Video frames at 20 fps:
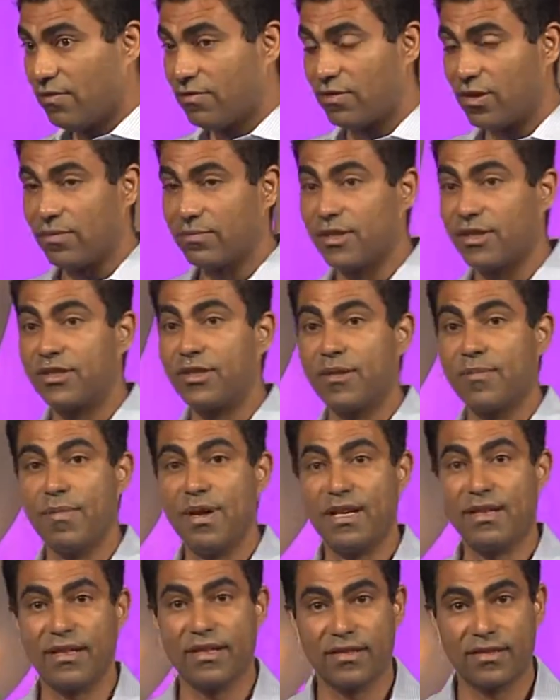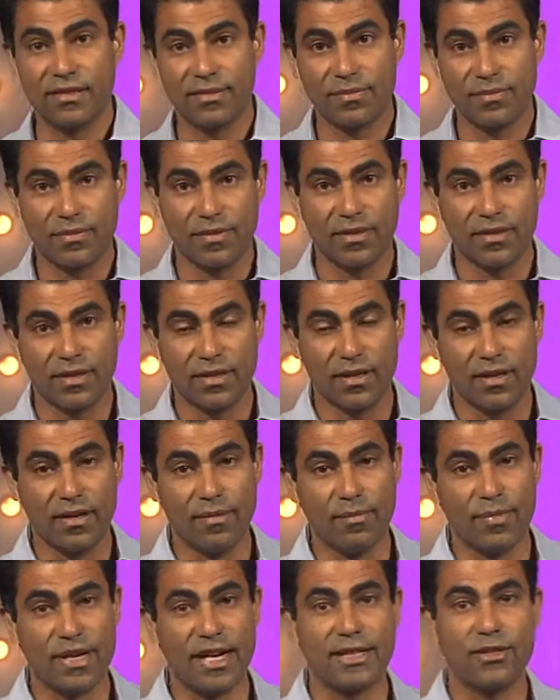from the tremendous
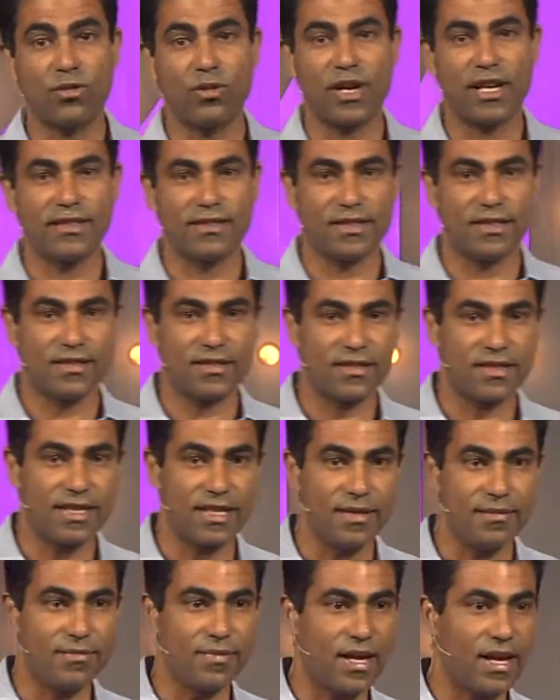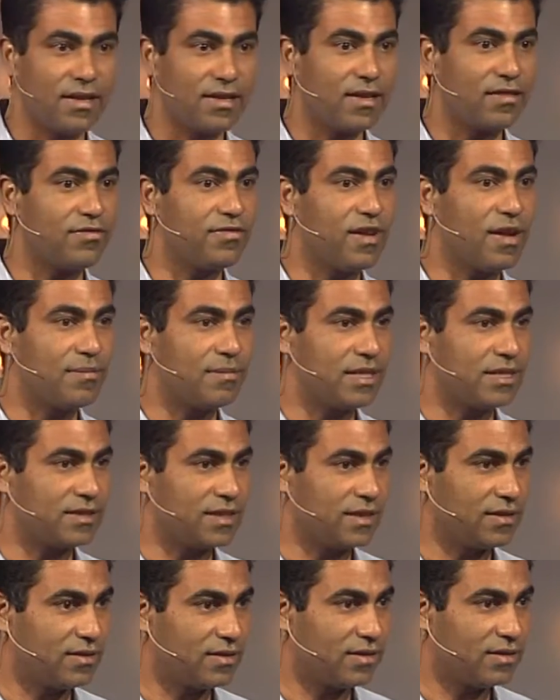uh, Bright Horizons team at our family
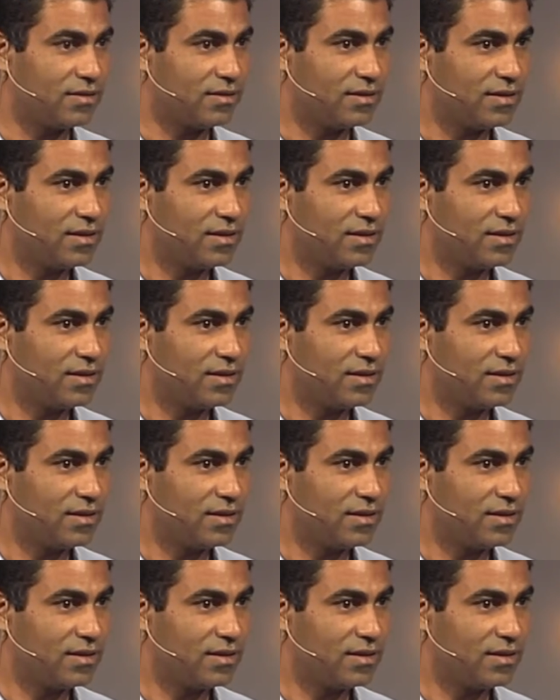center.